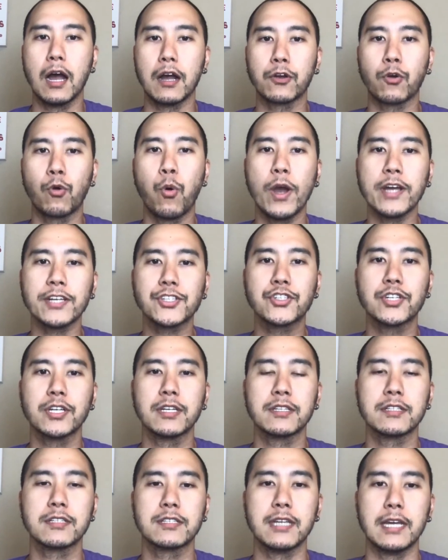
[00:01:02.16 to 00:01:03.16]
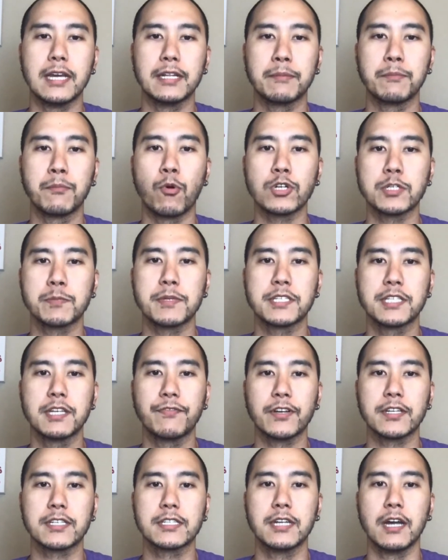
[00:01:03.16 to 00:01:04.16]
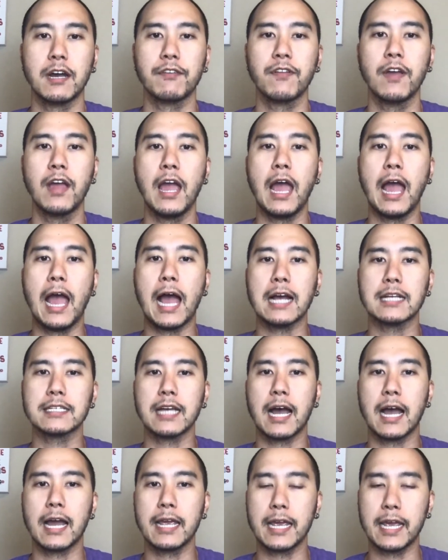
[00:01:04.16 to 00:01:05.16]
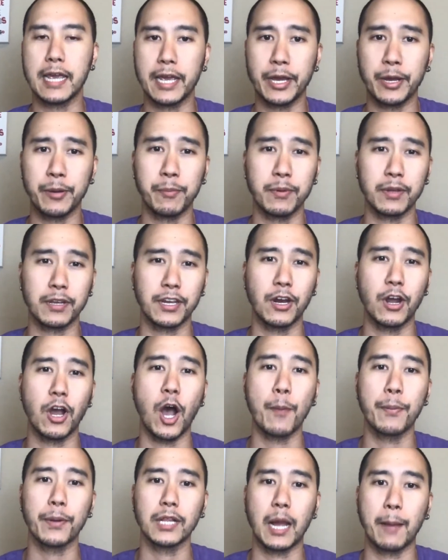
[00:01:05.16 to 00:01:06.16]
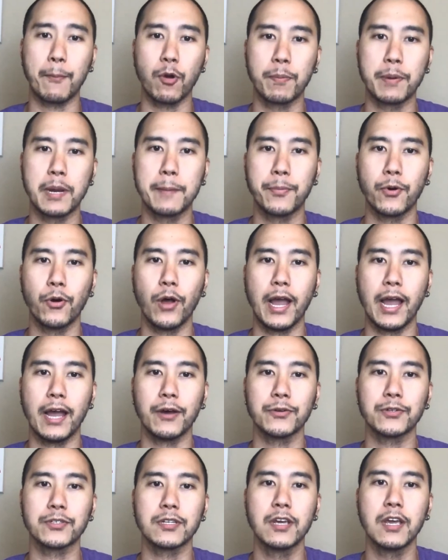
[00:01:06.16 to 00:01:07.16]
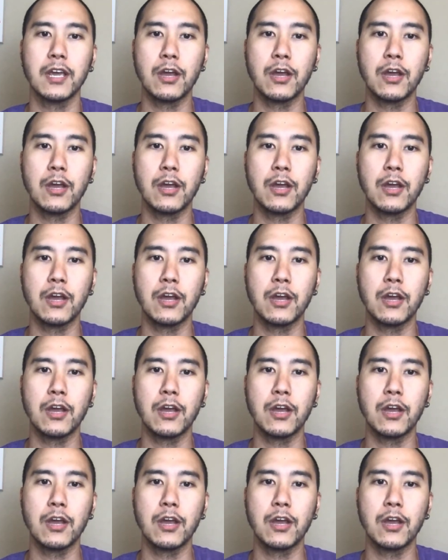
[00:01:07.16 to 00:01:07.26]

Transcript: questions and more specific stuff as I am helping a lot more people out